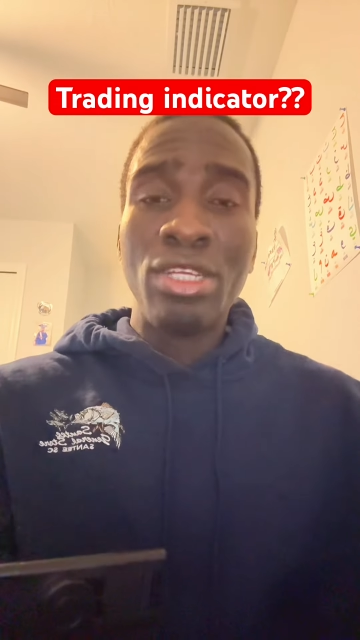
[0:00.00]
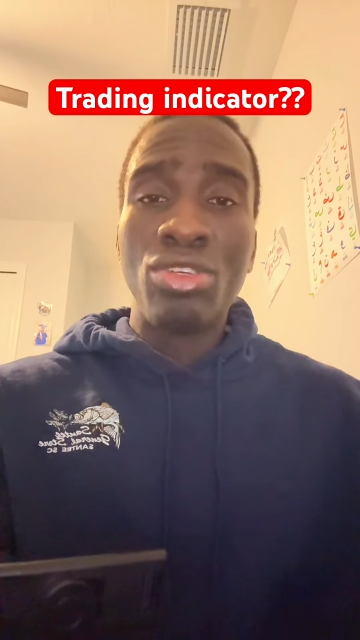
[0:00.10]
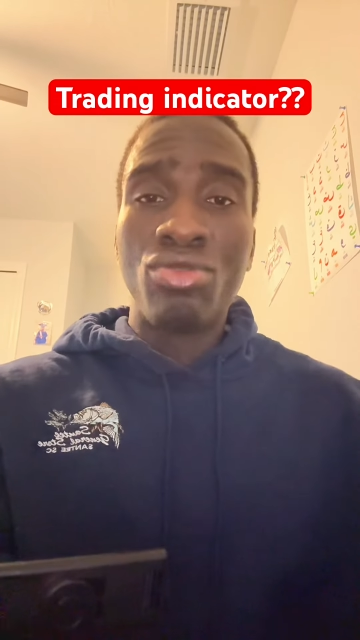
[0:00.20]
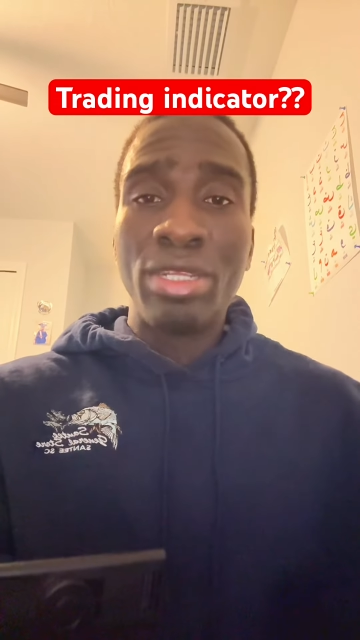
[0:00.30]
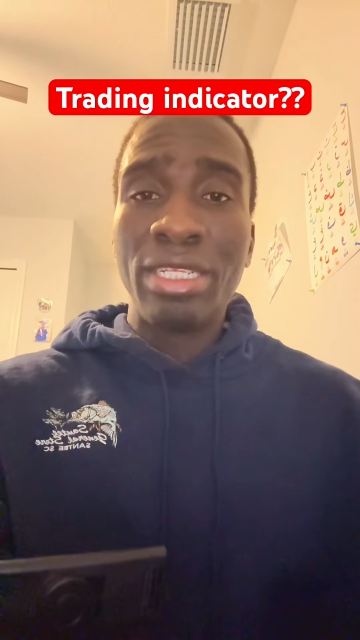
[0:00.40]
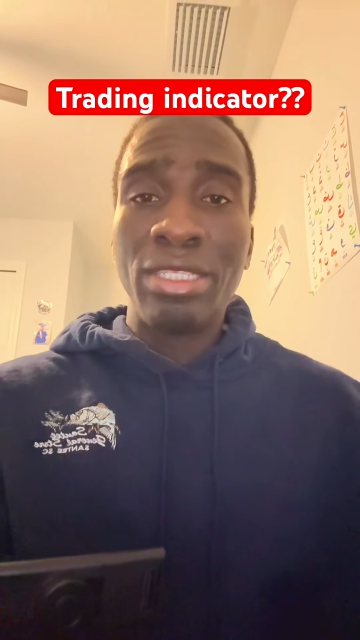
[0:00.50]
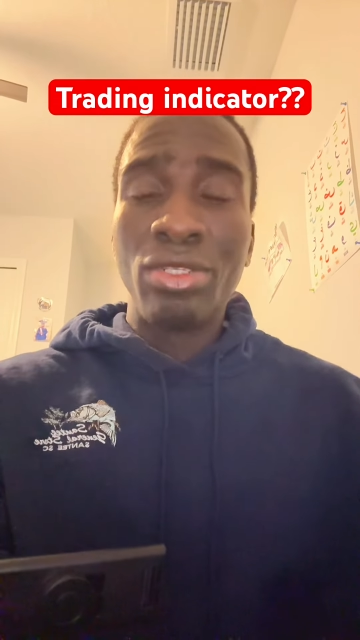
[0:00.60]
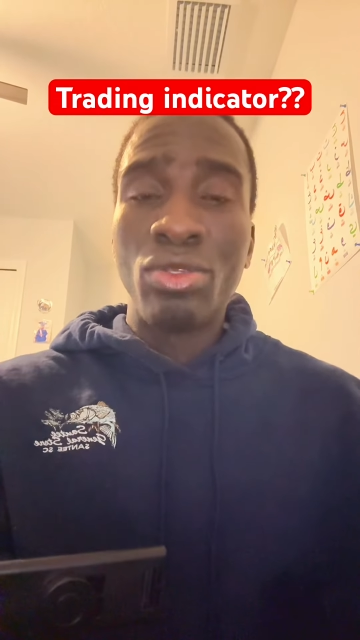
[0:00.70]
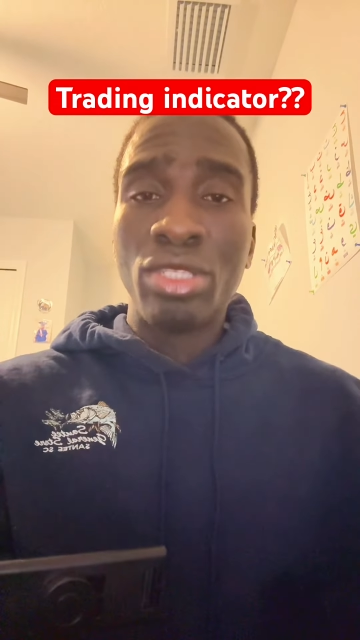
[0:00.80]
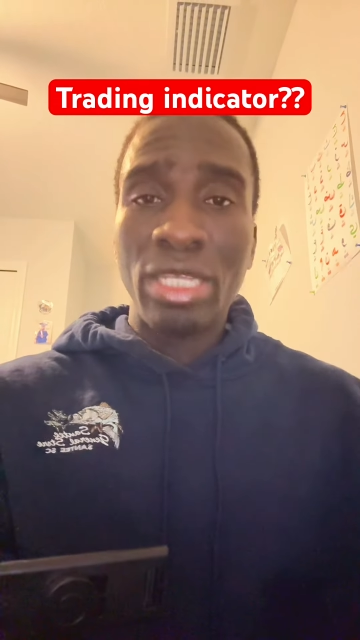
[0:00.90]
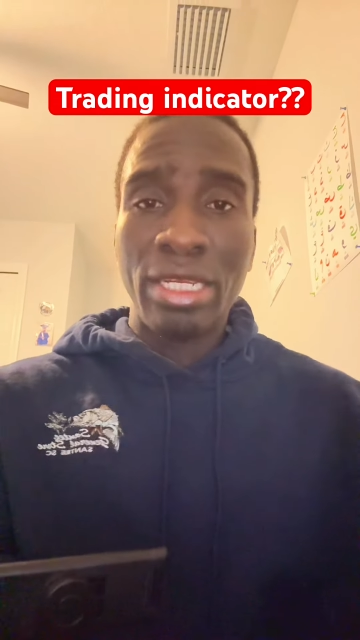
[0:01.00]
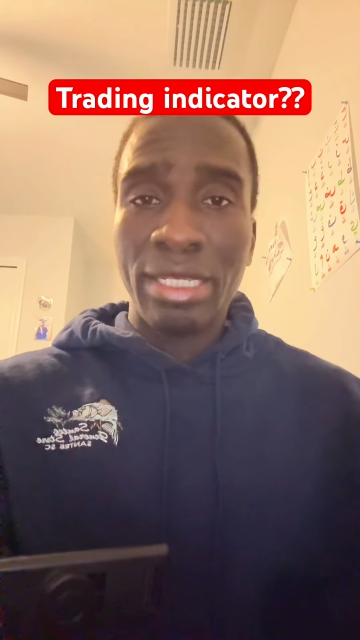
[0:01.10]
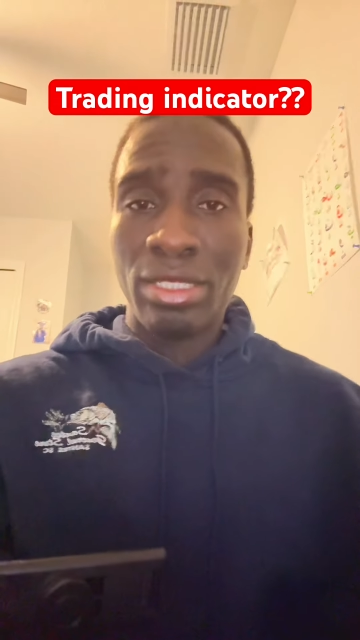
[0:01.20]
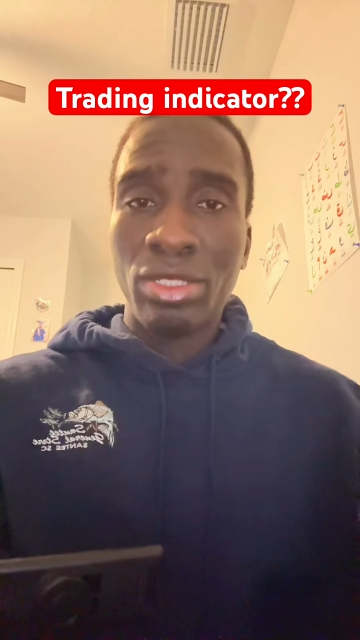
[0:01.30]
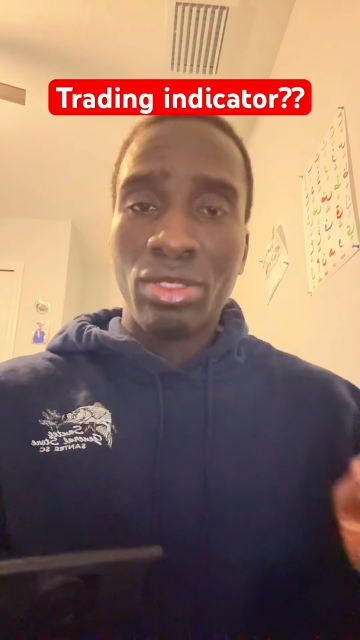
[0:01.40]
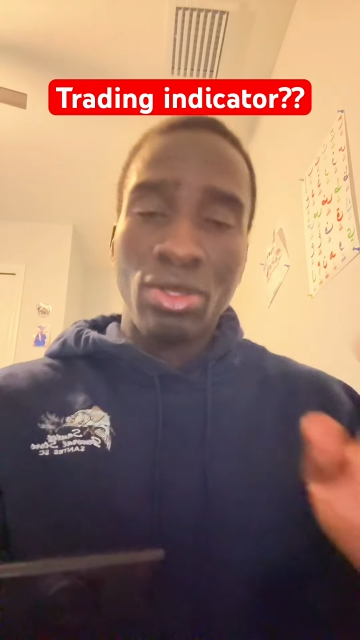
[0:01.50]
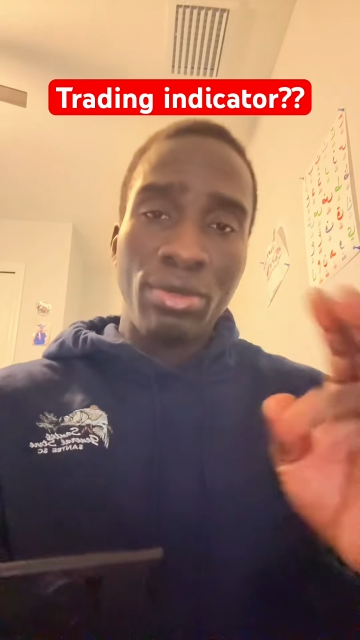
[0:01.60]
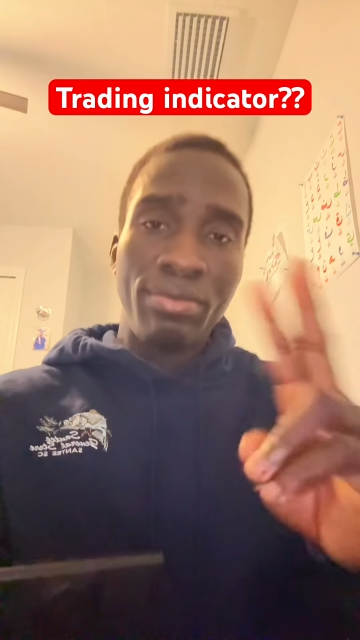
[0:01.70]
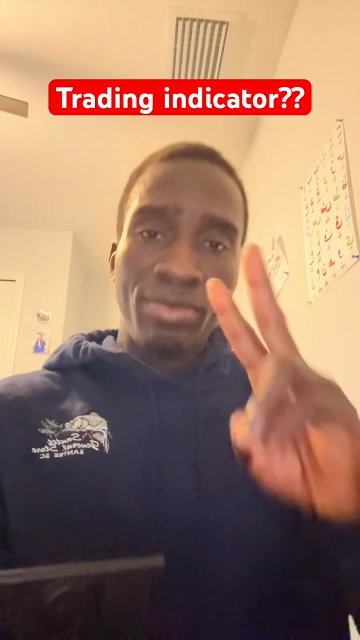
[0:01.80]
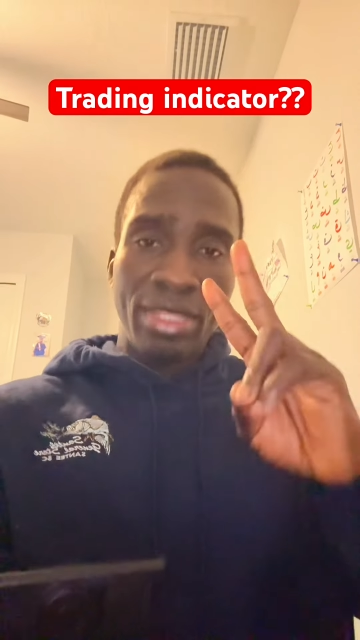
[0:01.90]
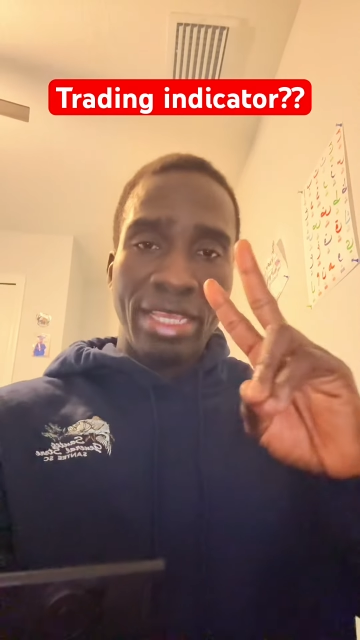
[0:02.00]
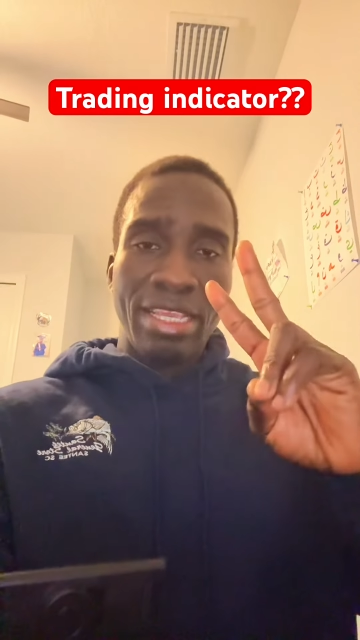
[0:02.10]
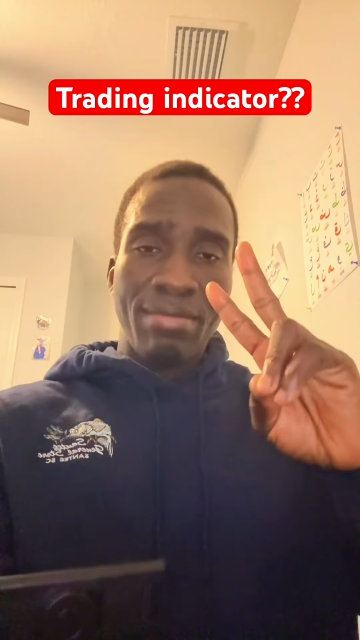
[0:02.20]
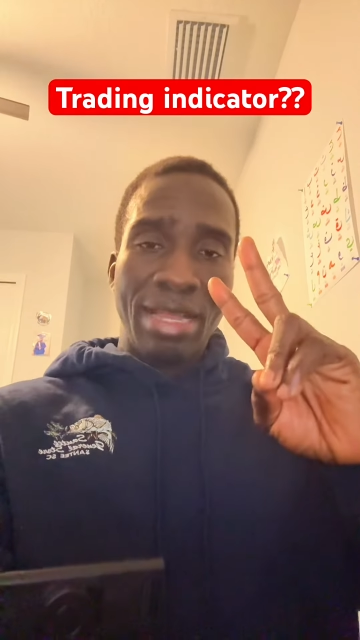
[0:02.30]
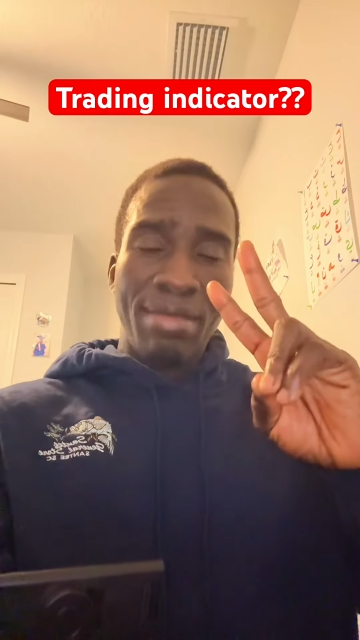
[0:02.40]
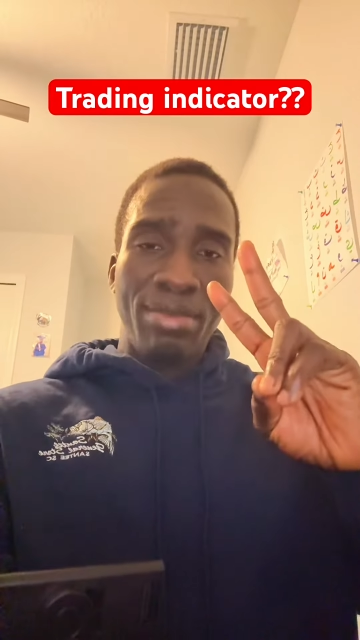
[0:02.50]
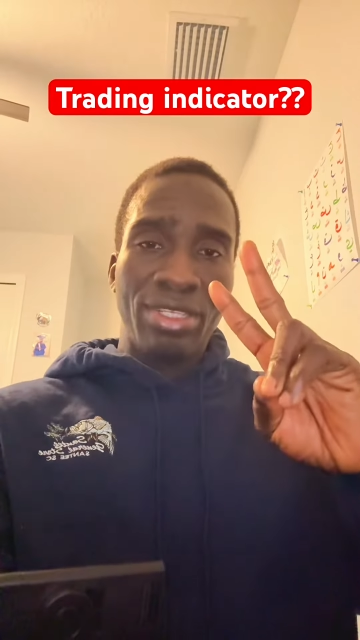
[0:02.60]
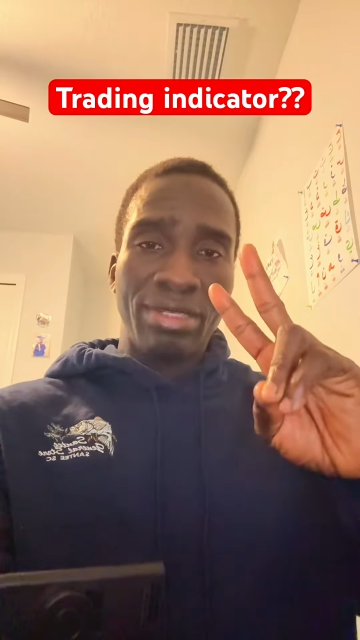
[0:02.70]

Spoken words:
trading signals. So take care. Bye. Peace.